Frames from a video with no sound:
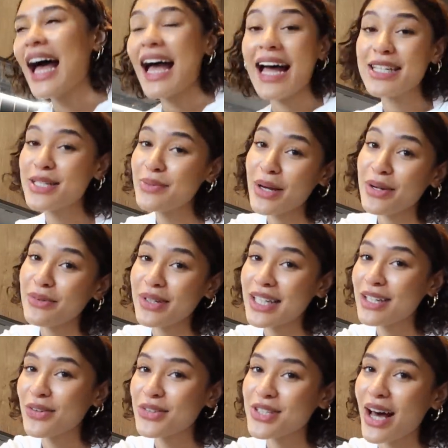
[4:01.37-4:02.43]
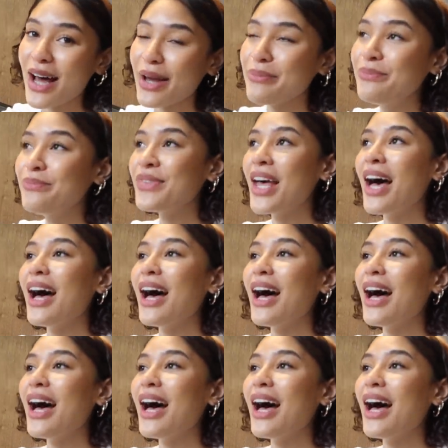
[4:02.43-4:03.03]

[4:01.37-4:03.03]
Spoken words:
I had to wait a really long time.